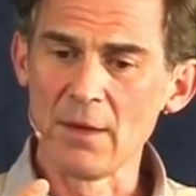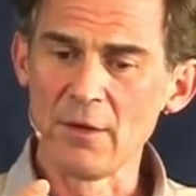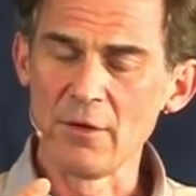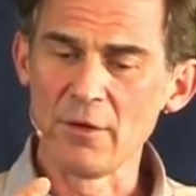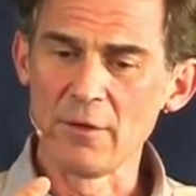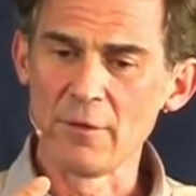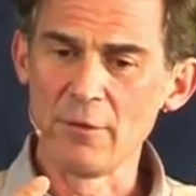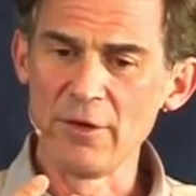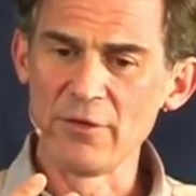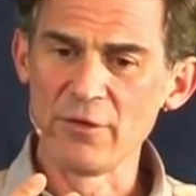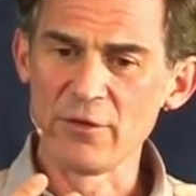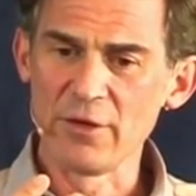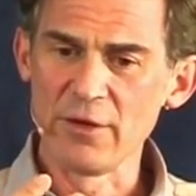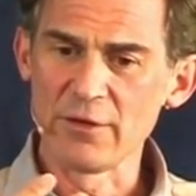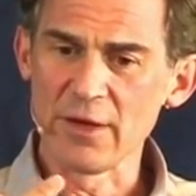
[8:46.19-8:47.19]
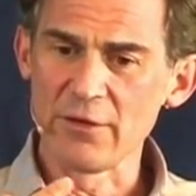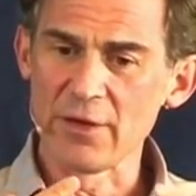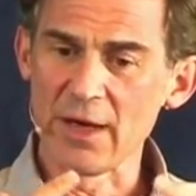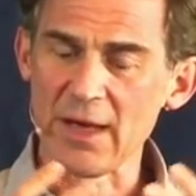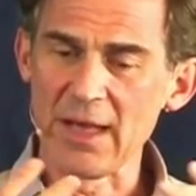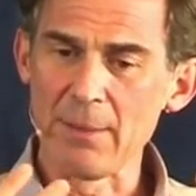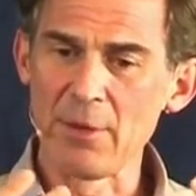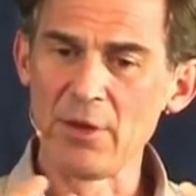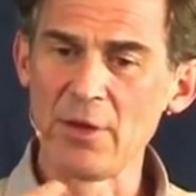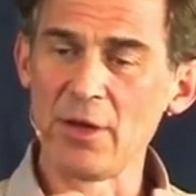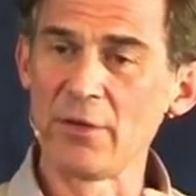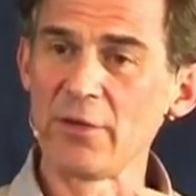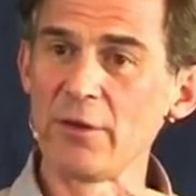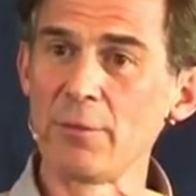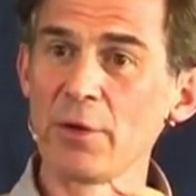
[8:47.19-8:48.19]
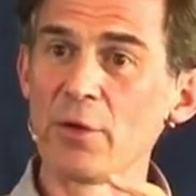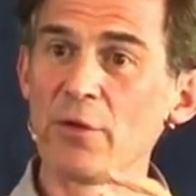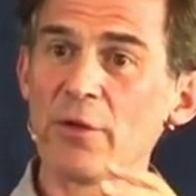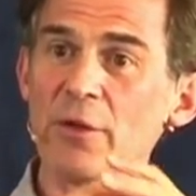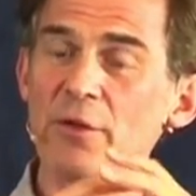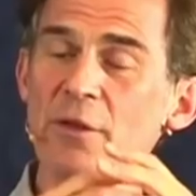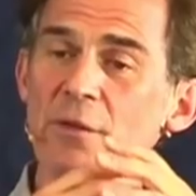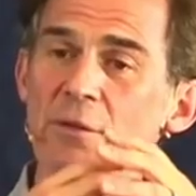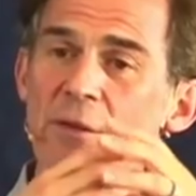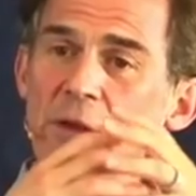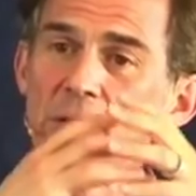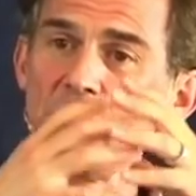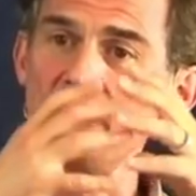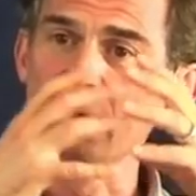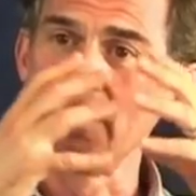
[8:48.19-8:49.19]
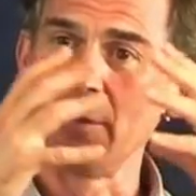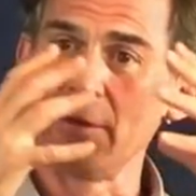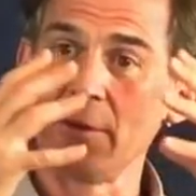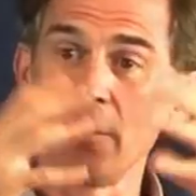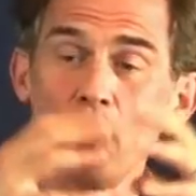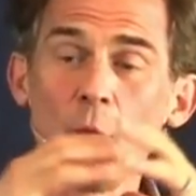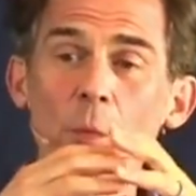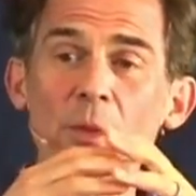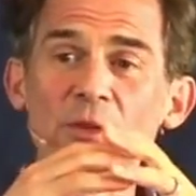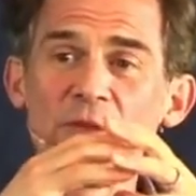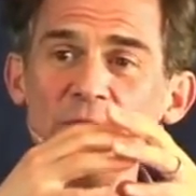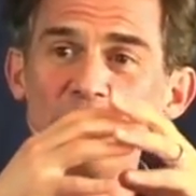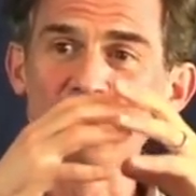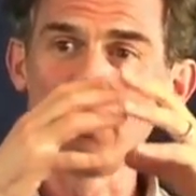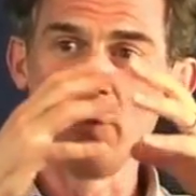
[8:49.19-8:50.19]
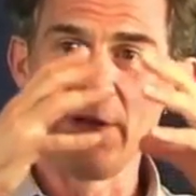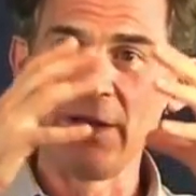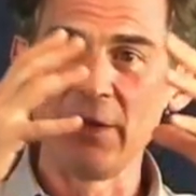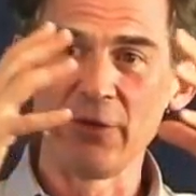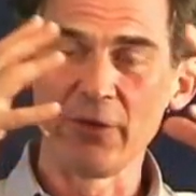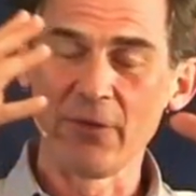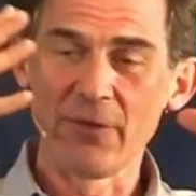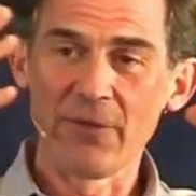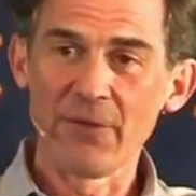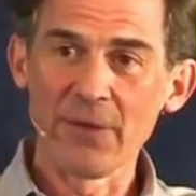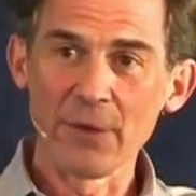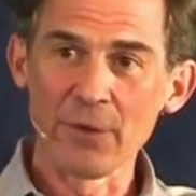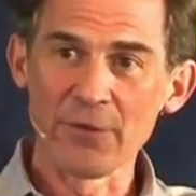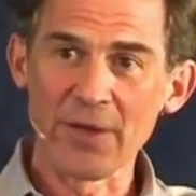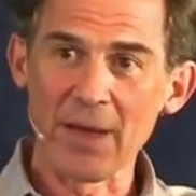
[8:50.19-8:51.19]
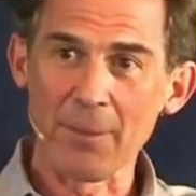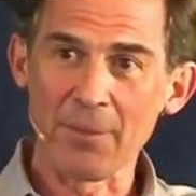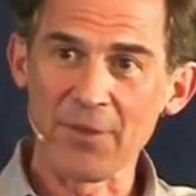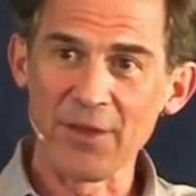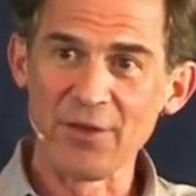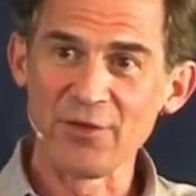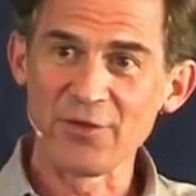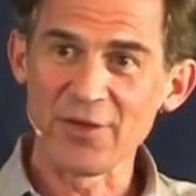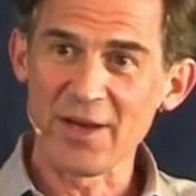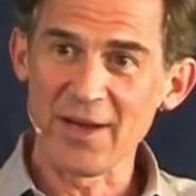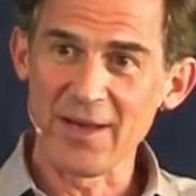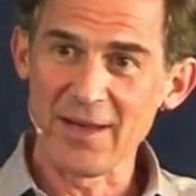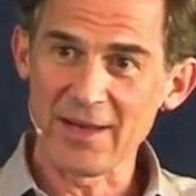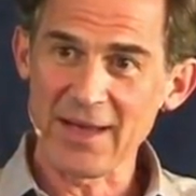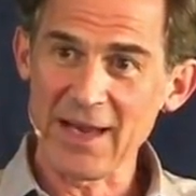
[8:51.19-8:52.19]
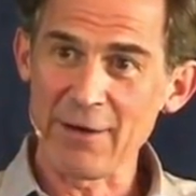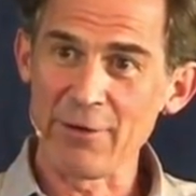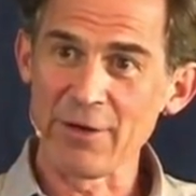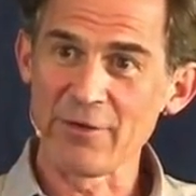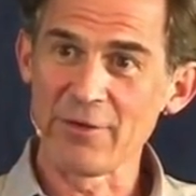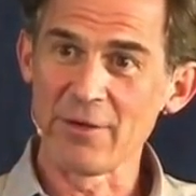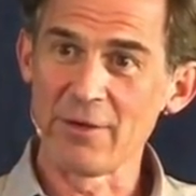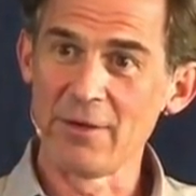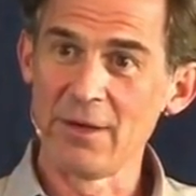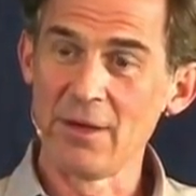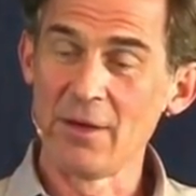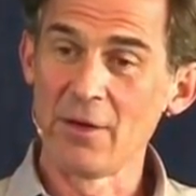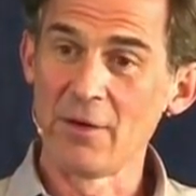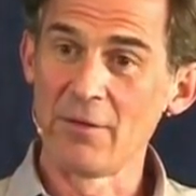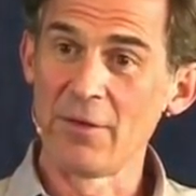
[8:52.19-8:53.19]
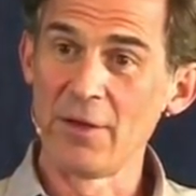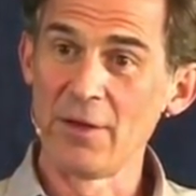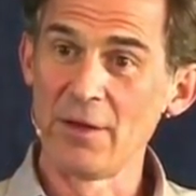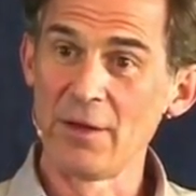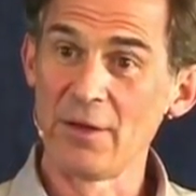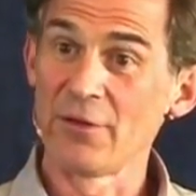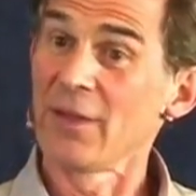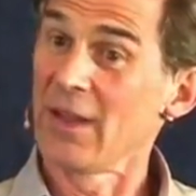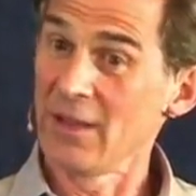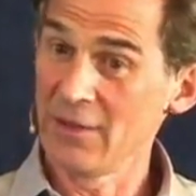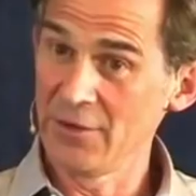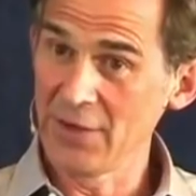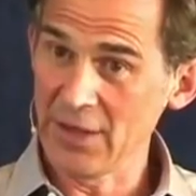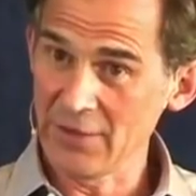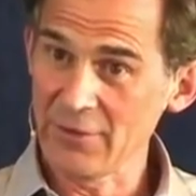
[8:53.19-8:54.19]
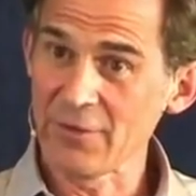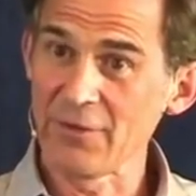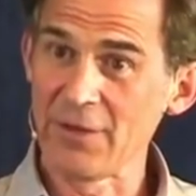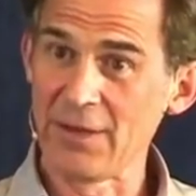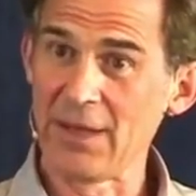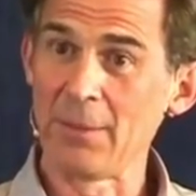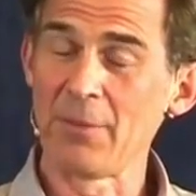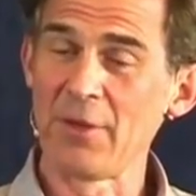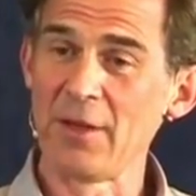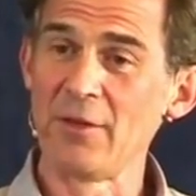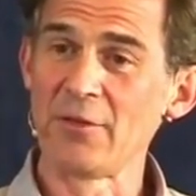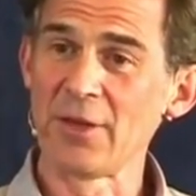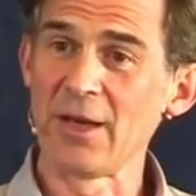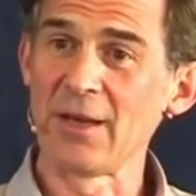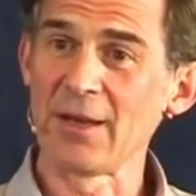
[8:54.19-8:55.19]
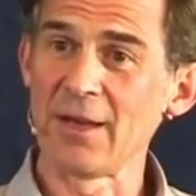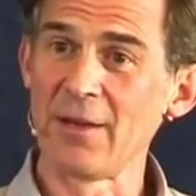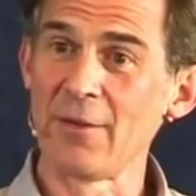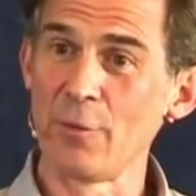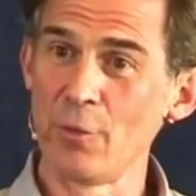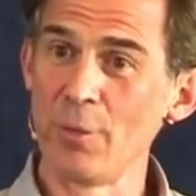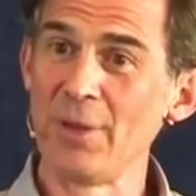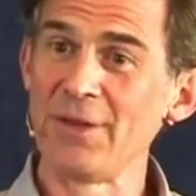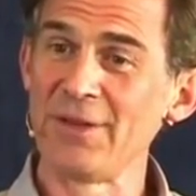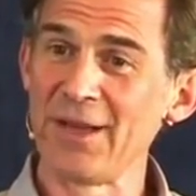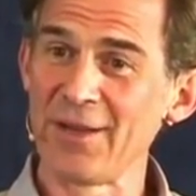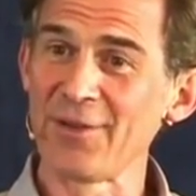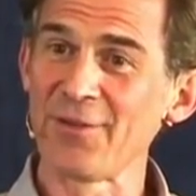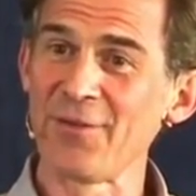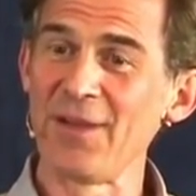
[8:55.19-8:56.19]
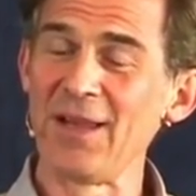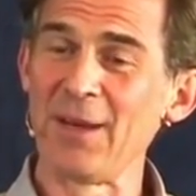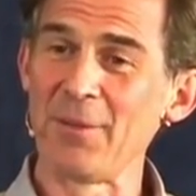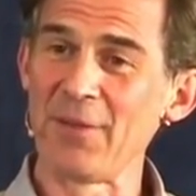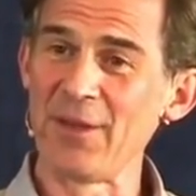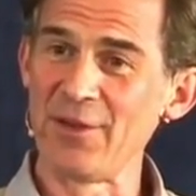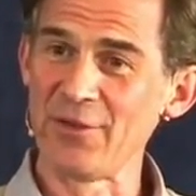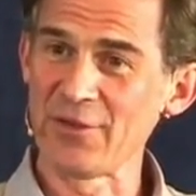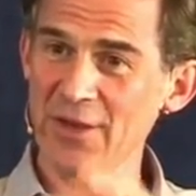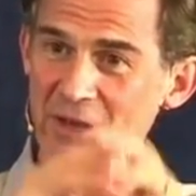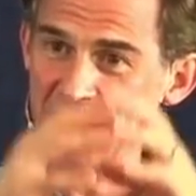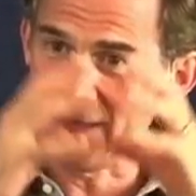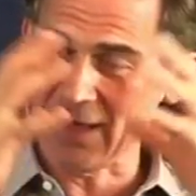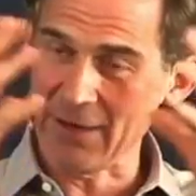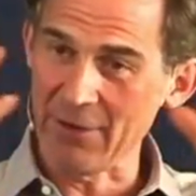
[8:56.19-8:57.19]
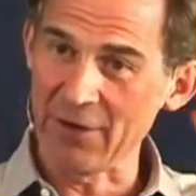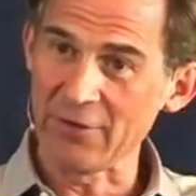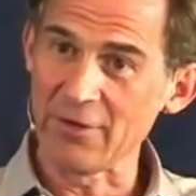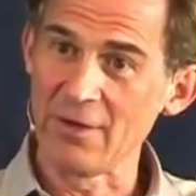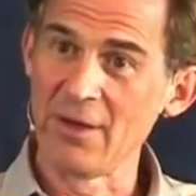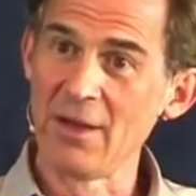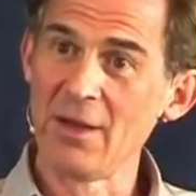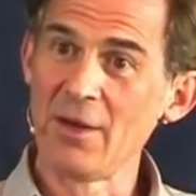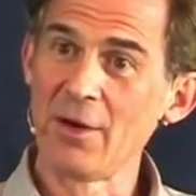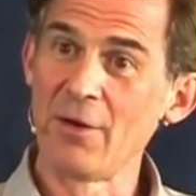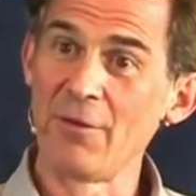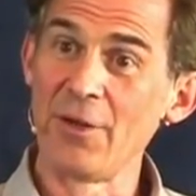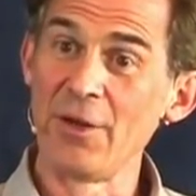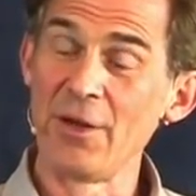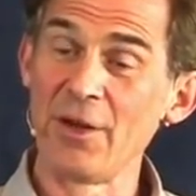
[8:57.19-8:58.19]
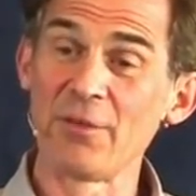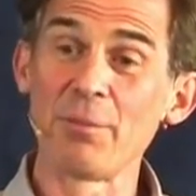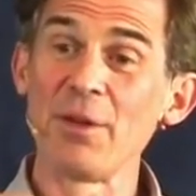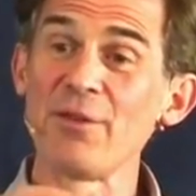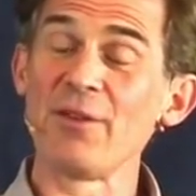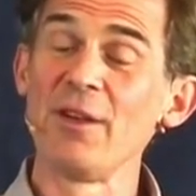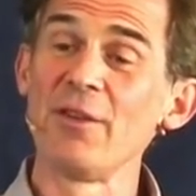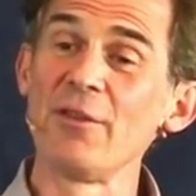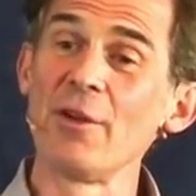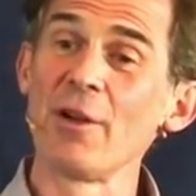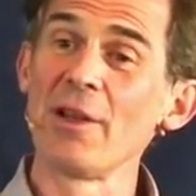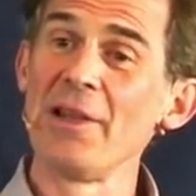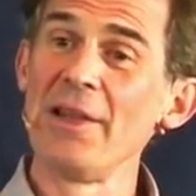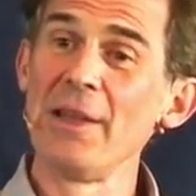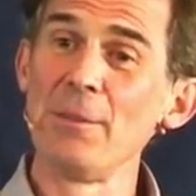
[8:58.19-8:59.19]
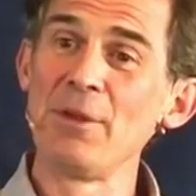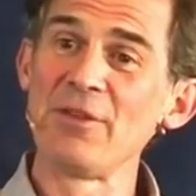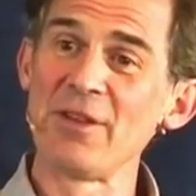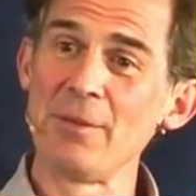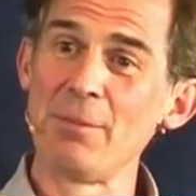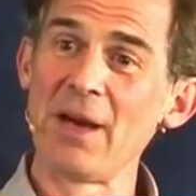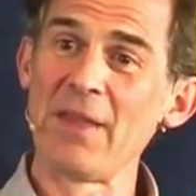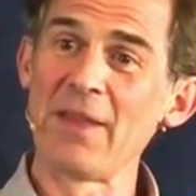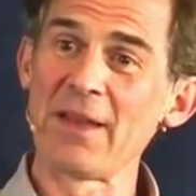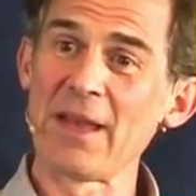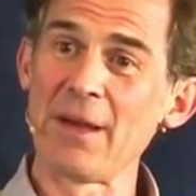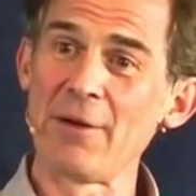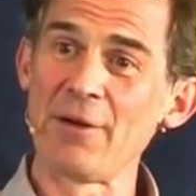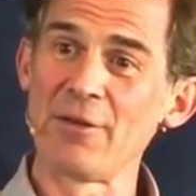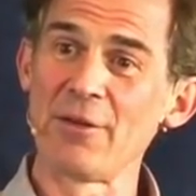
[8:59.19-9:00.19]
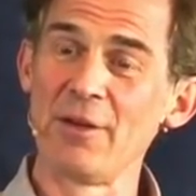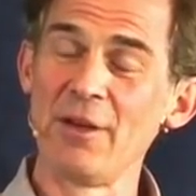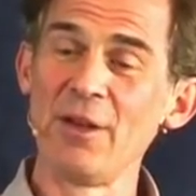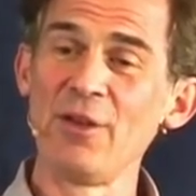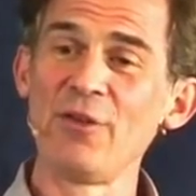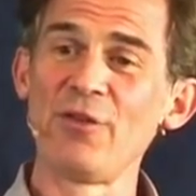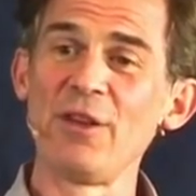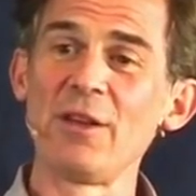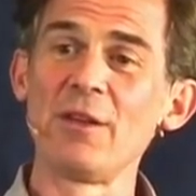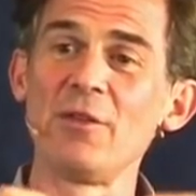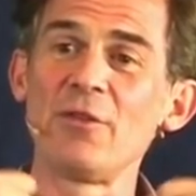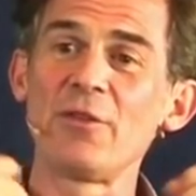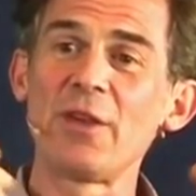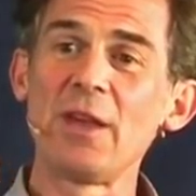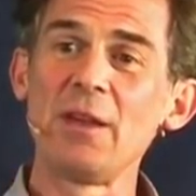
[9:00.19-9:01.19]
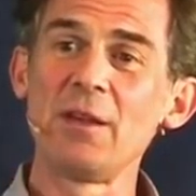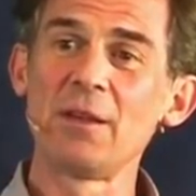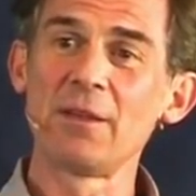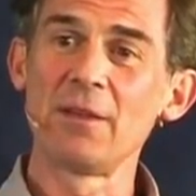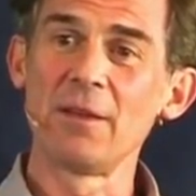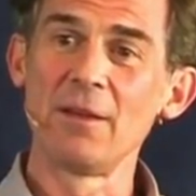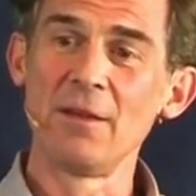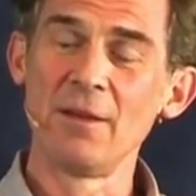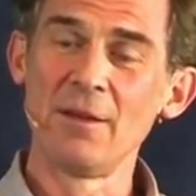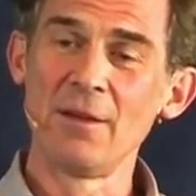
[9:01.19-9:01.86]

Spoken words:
the reason she says, I am a nurse, is because that she feels that the woman she truly is fills up the entire character of the nurse. It does fill up the entire character. The woman does fill up the entire character of the nurse, but she is not limited by the character. She can take the